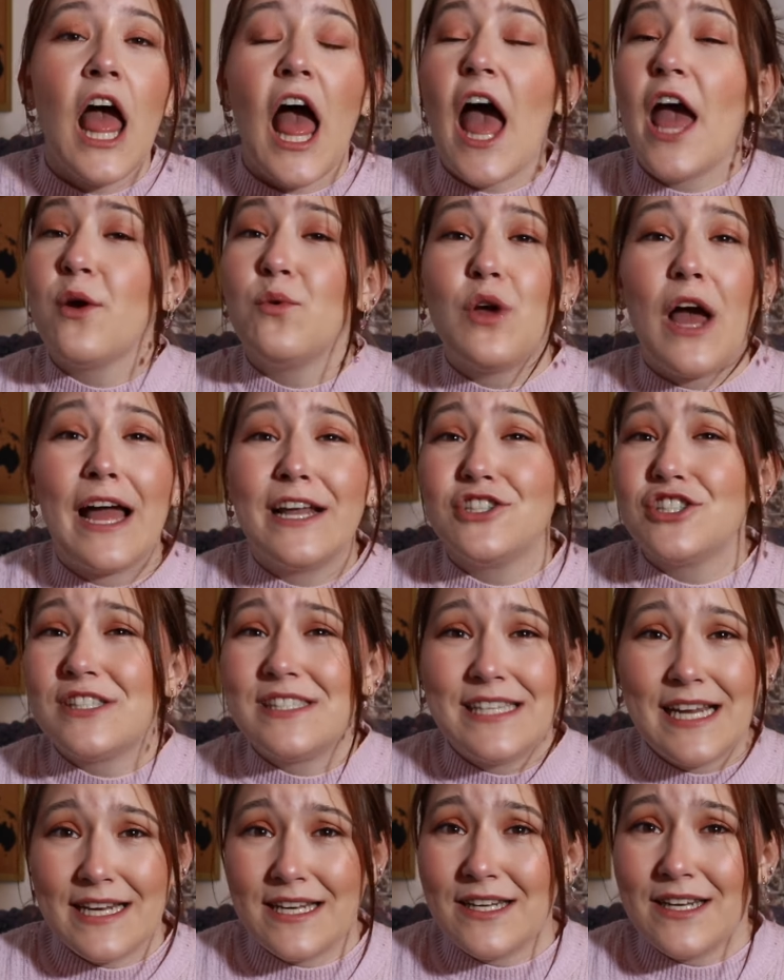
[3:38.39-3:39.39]
I, I
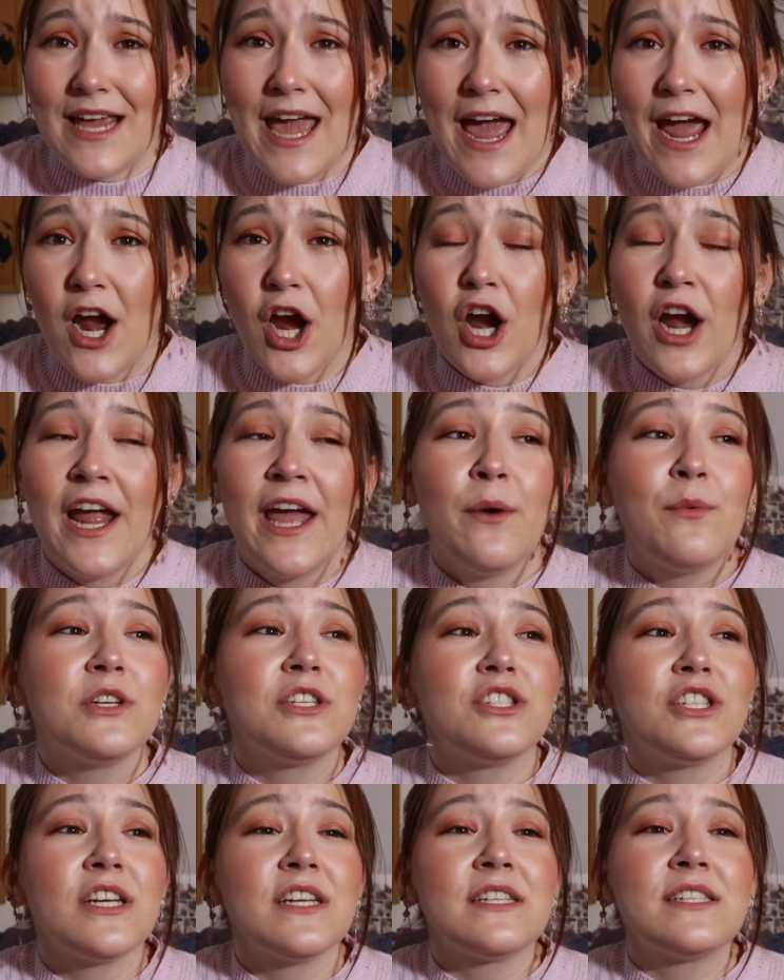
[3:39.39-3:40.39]
just didn't care. It
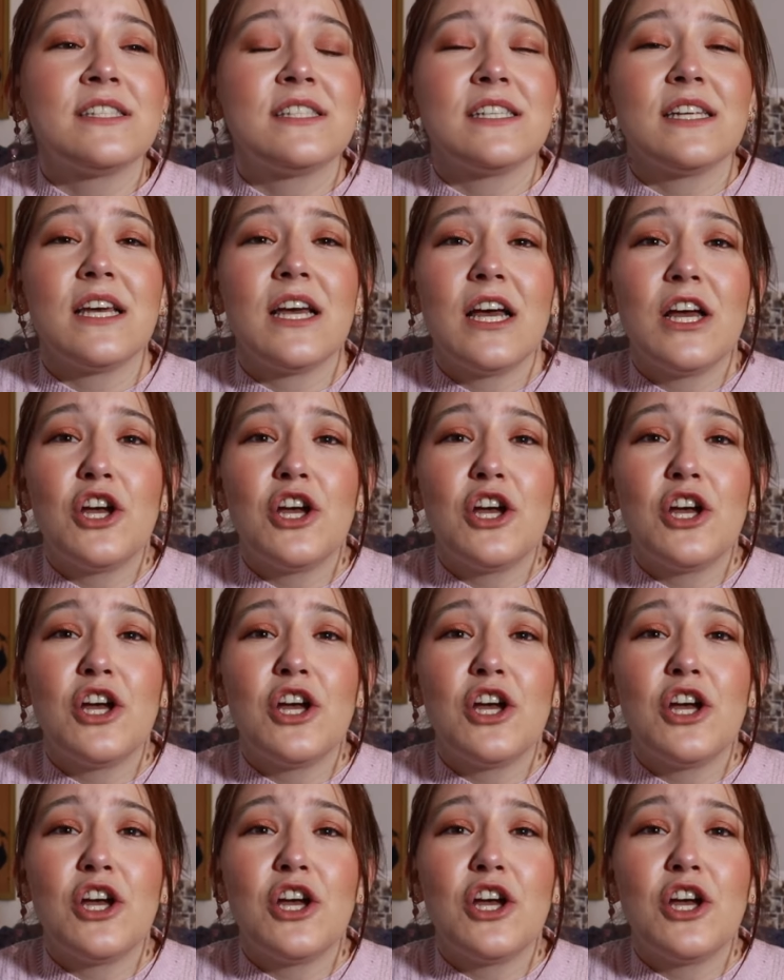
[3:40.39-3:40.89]
was just,